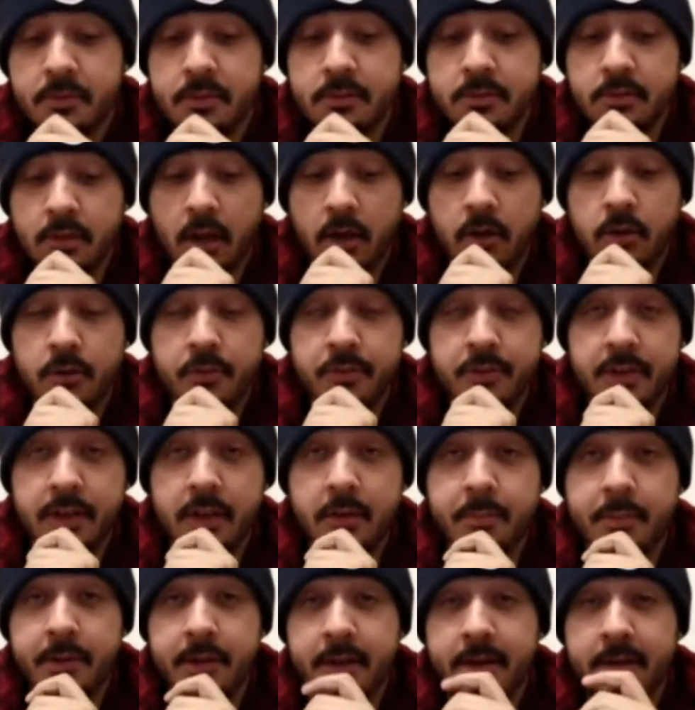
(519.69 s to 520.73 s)
So if you
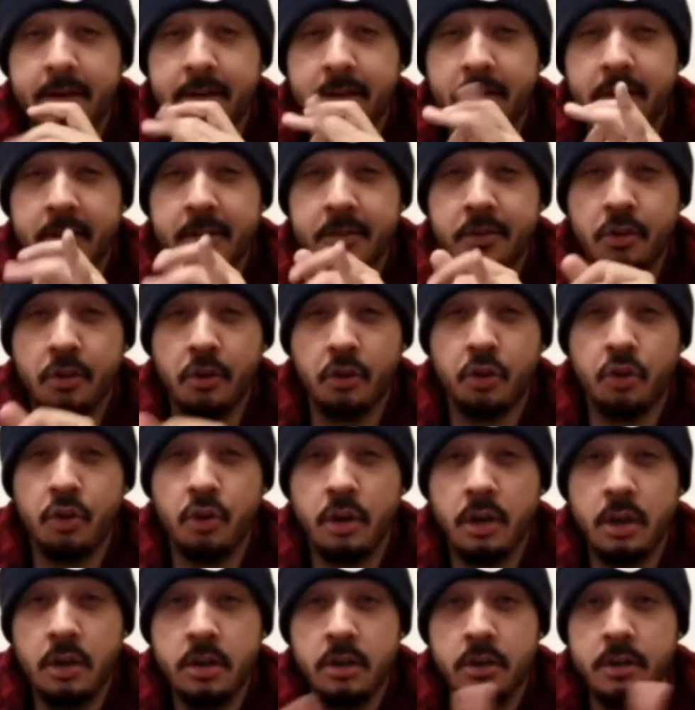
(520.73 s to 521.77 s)
give me the
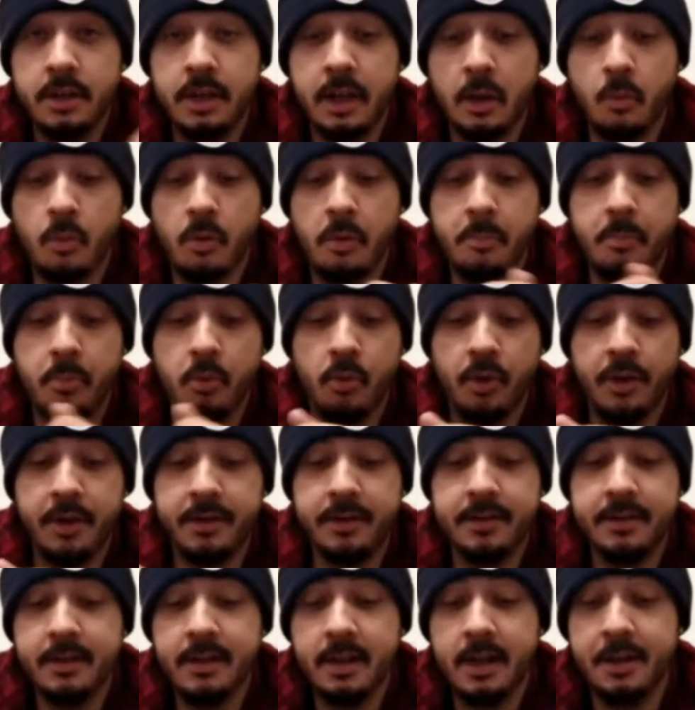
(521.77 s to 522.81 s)
colour, you get 1
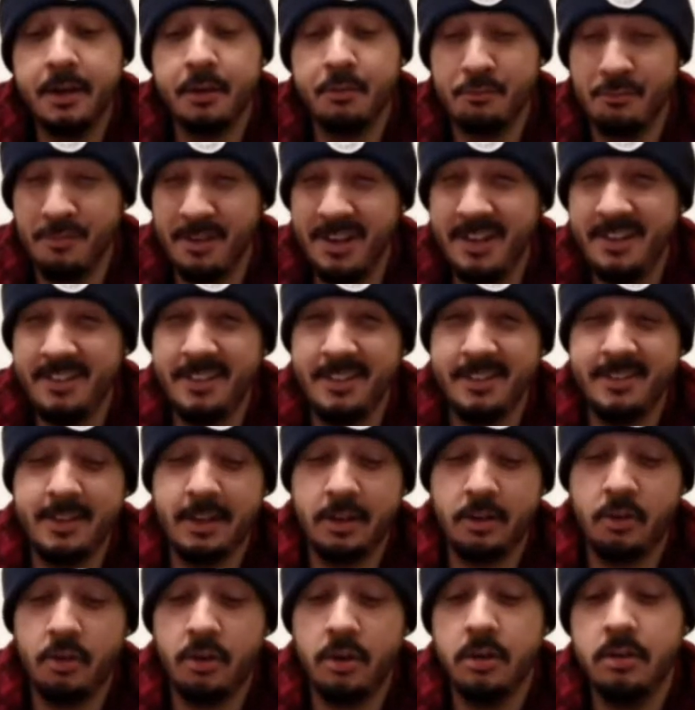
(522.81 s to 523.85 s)
point. And the reason it's
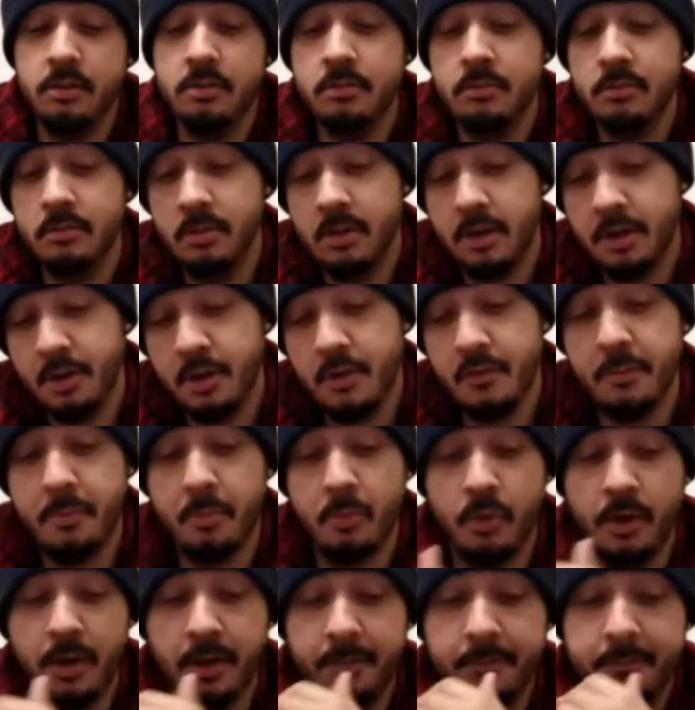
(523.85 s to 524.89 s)
that colour, another
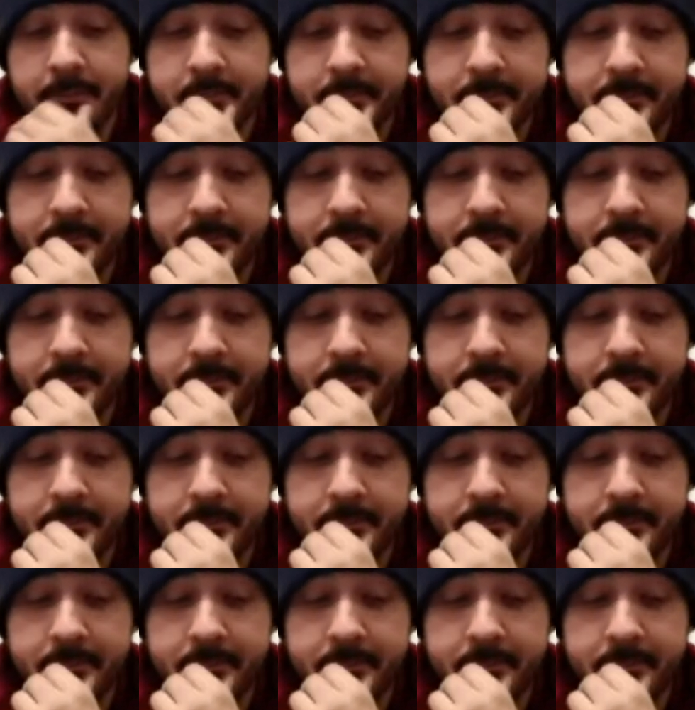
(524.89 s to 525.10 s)
point.